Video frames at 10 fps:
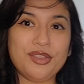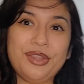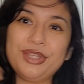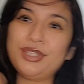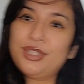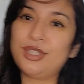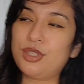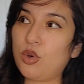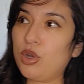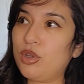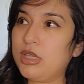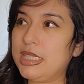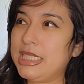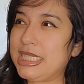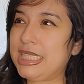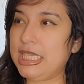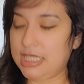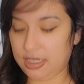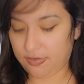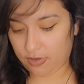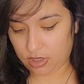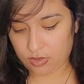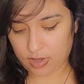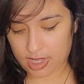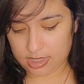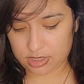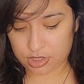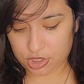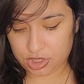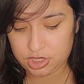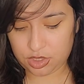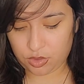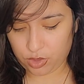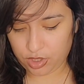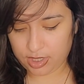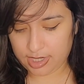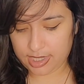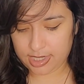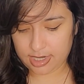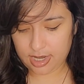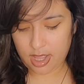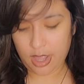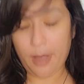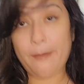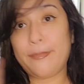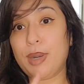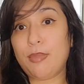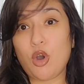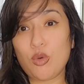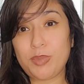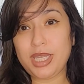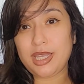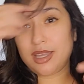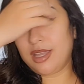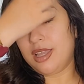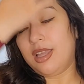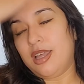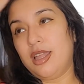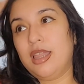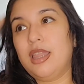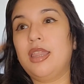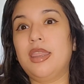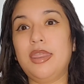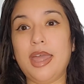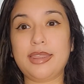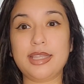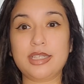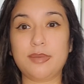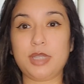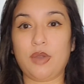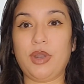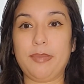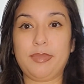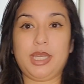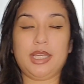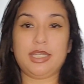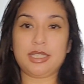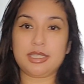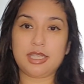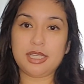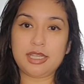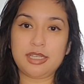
This tutorial isn't as easy to follow as the jersey tutorial that I did, but I'm hoping that this comes out right, because